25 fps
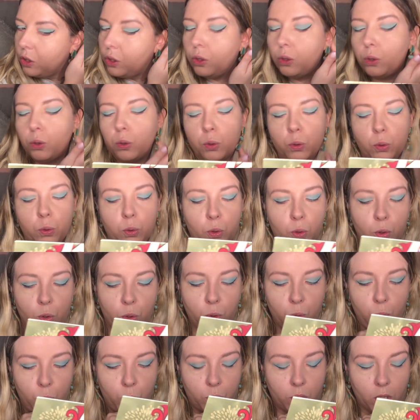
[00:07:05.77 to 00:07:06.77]
to
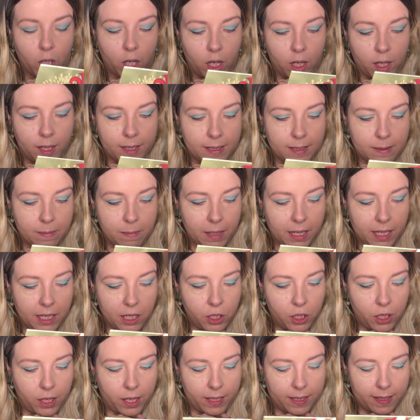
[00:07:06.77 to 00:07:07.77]
use as many
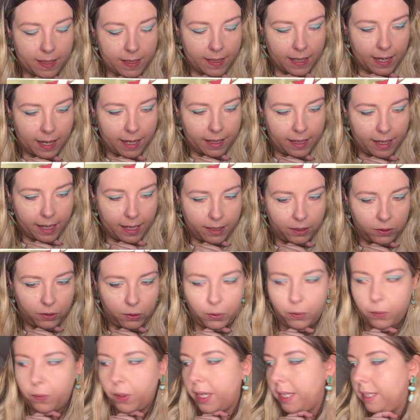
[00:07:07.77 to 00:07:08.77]
shades as I can
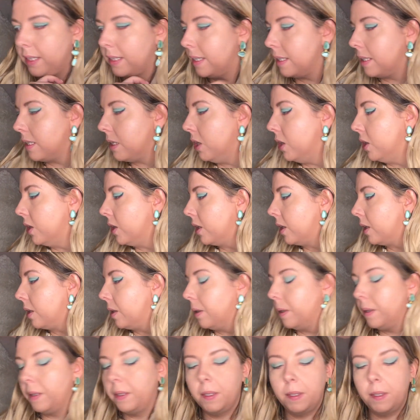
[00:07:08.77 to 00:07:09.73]
to create this look.